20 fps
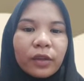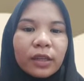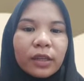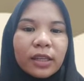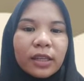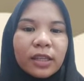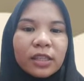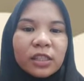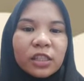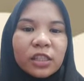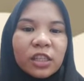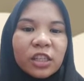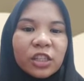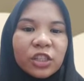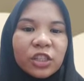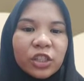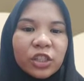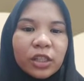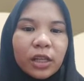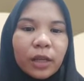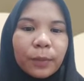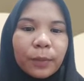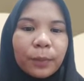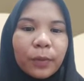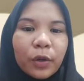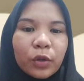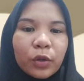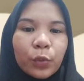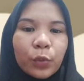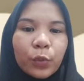decisions
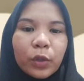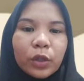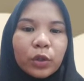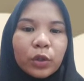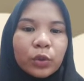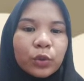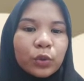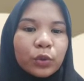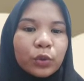about what to